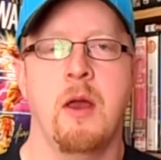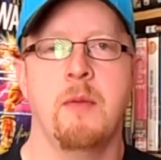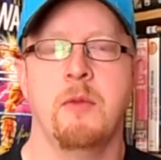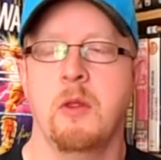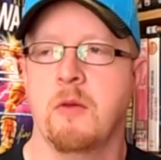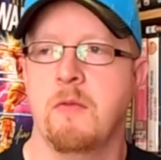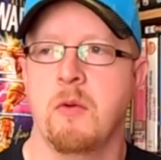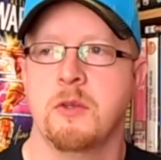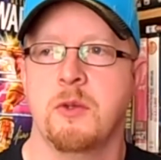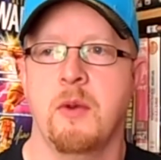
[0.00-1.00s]
You look
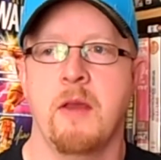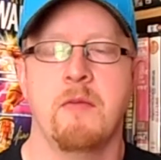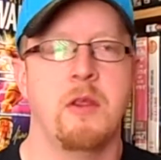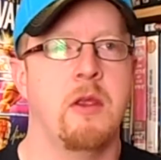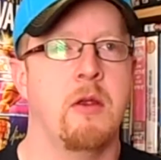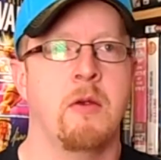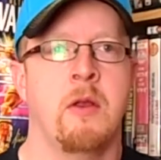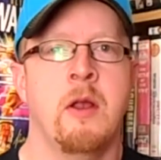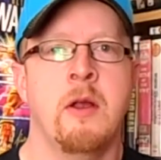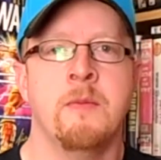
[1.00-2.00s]
forward to it every year.
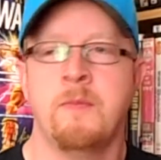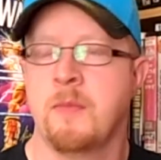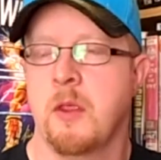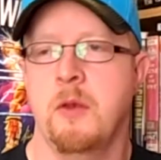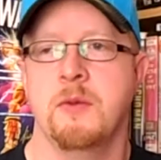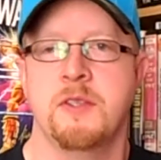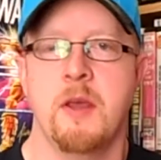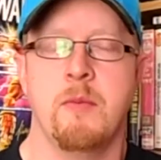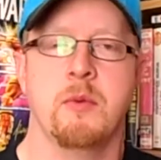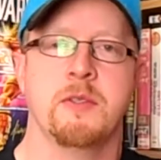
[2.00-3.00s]
You knew
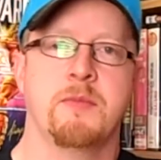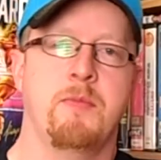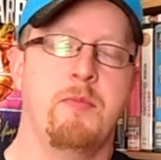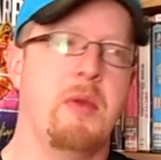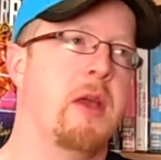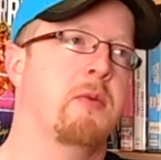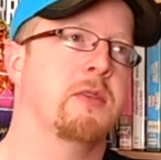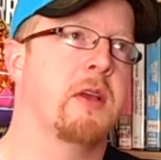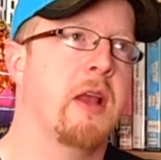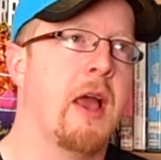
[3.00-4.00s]
something was big was
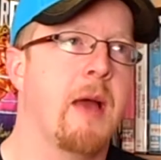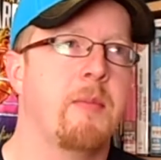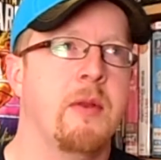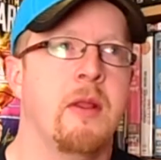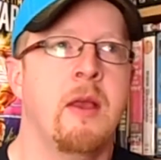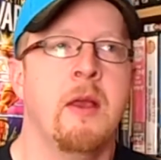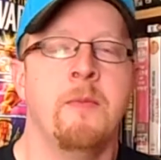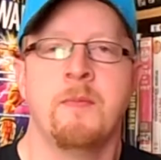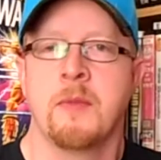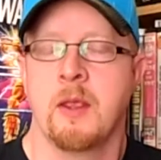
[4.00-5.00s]
going to happen.
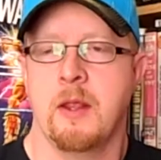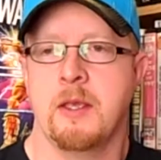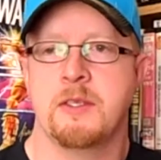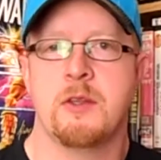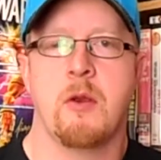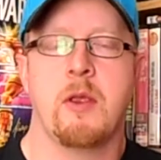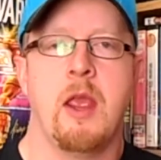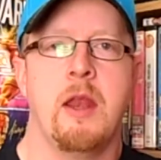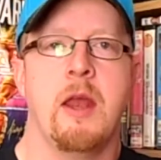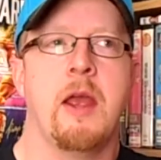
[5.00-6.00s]
Like
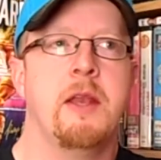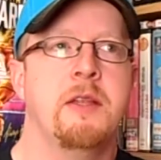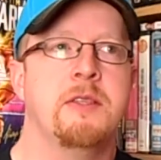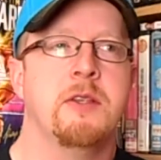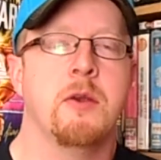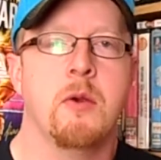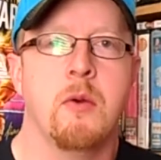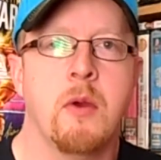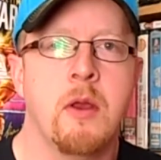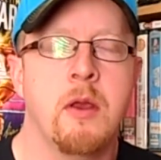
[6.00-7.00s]
Starrcade
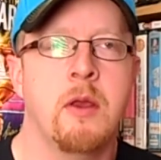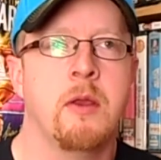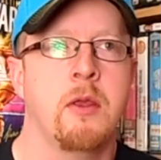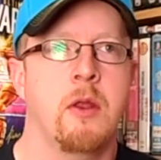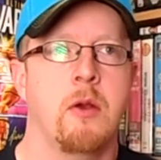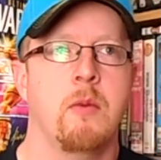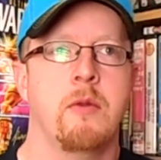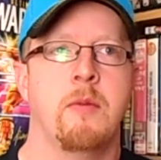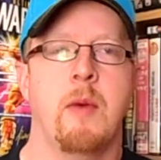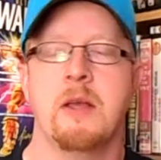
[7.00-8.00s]
92, you know,
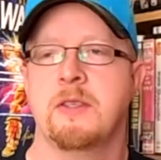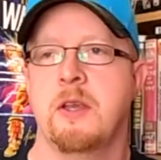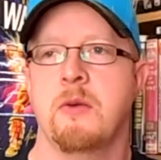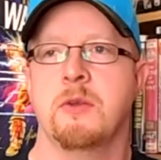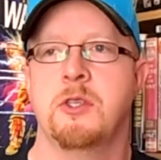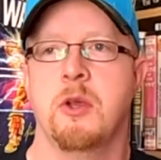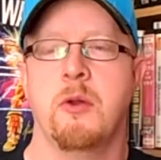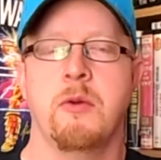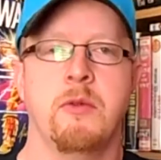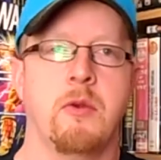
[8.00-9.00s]
with Masahiro
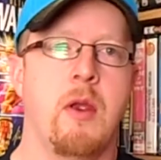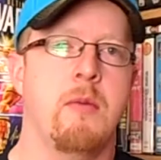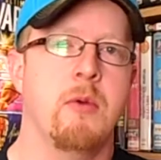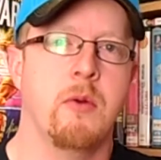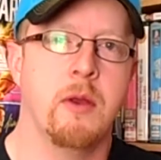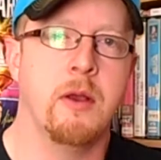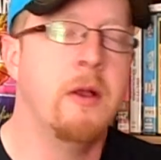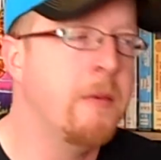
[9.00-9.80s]
Chono and the Great Muta.